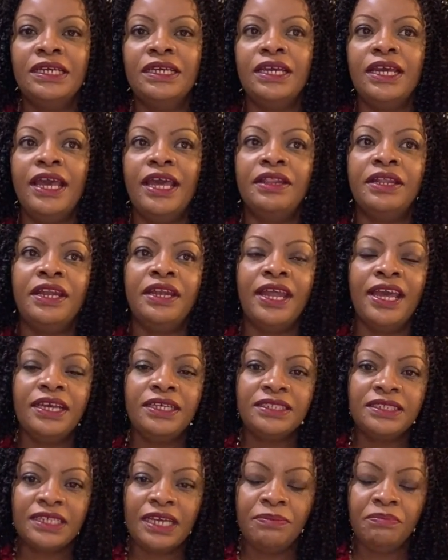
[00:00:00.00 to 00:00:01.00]
and the
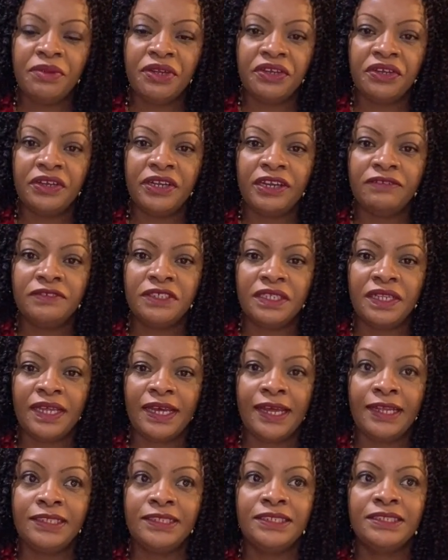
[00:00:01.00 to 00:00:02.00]
next time period after
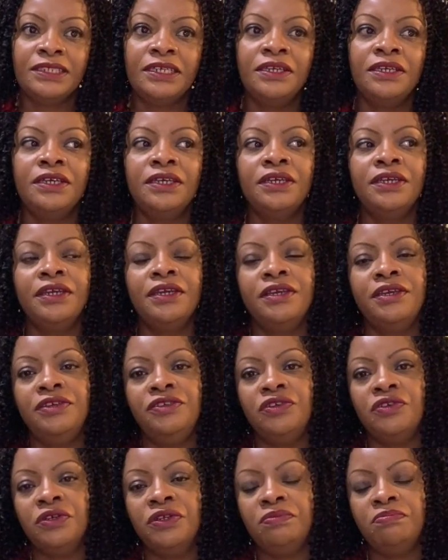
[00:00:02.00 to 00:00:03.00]
that,
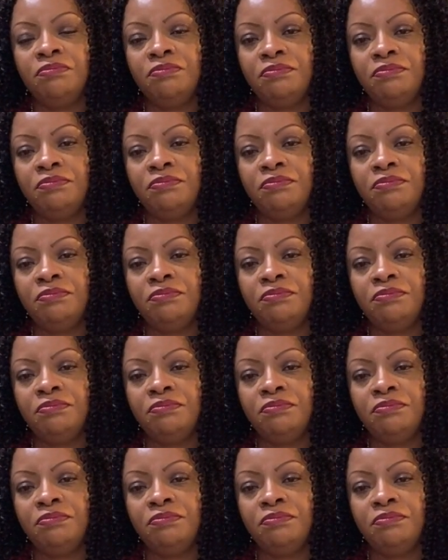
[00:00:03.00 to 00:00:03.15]
your